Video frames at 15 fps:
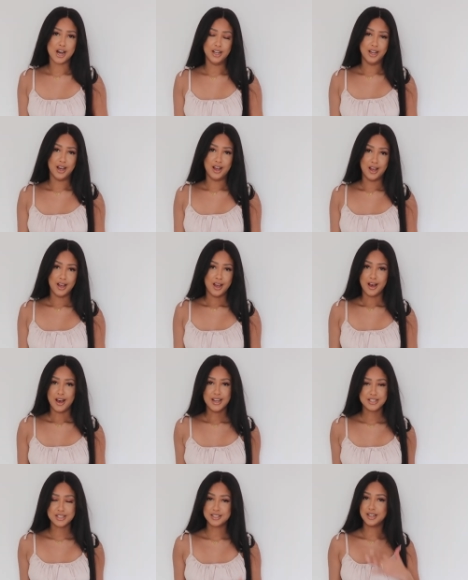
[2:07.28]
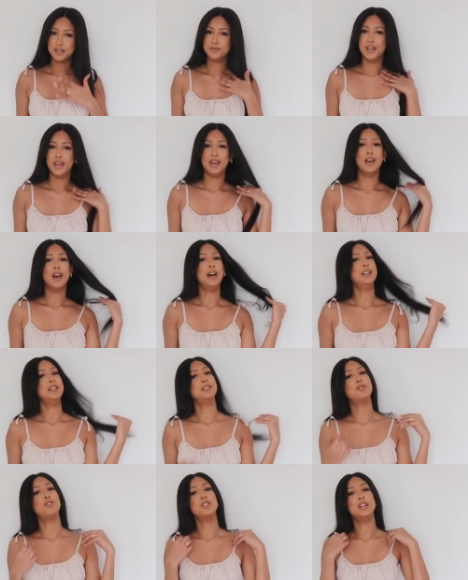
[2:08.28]
color. I just love it. And
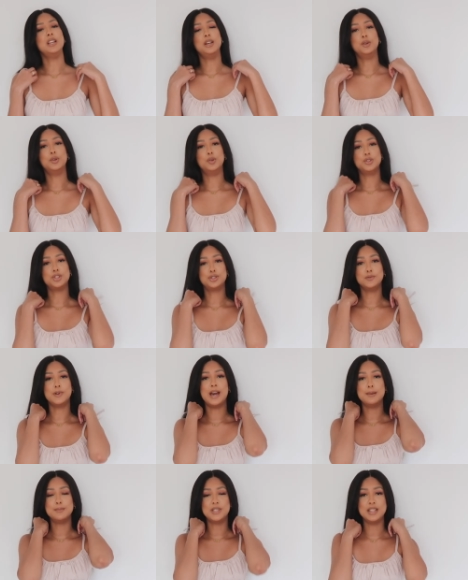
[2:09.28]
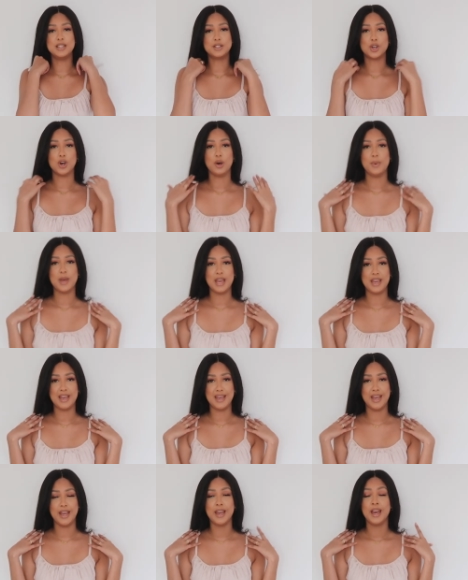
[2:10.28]
it's got the little straps at the top
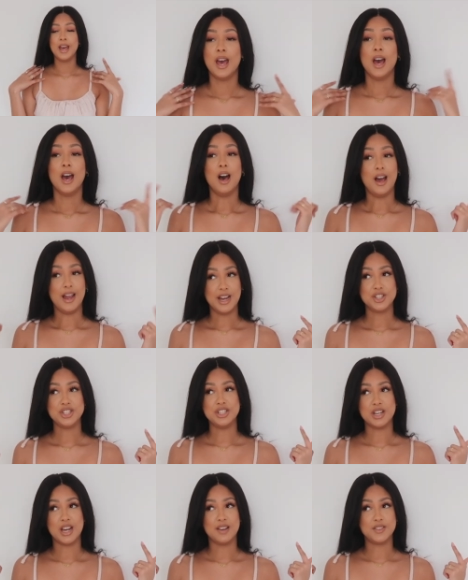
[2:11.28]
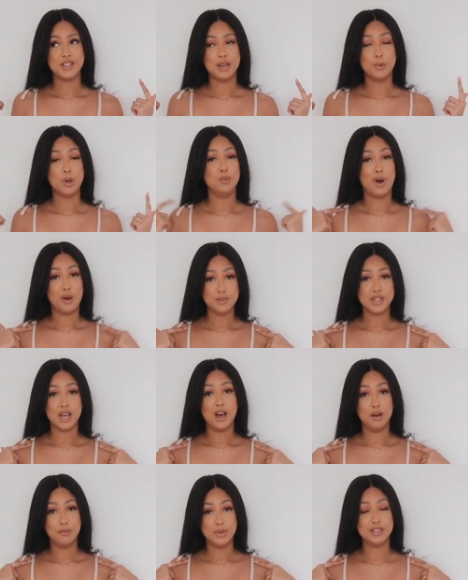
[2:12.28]
here I actually did have to get my mum to
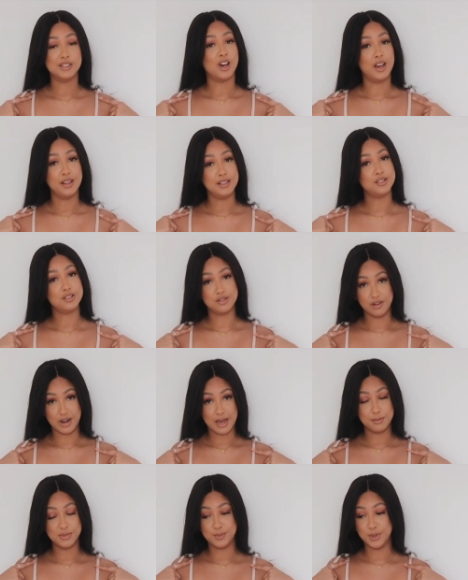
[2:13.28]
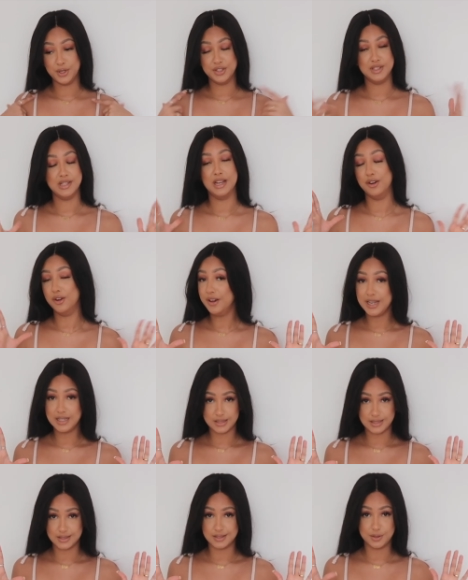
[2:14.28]
help me tie these straps because they're not
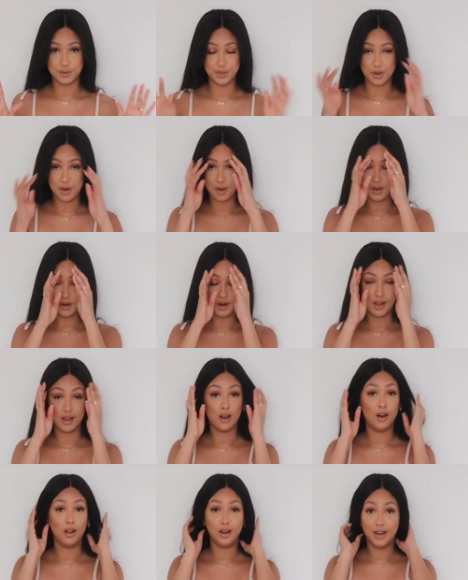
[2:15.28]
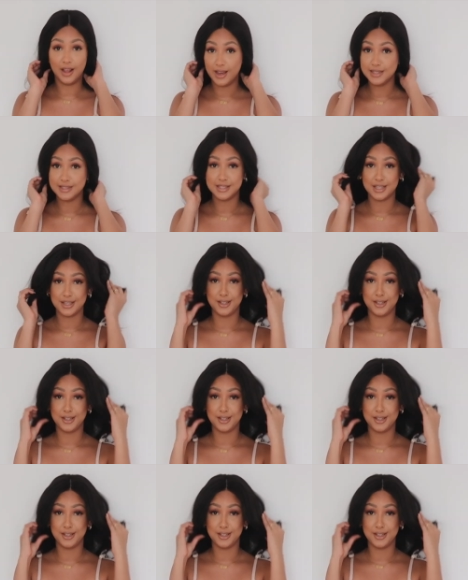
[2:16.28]
easy to do on your own, I can't lie to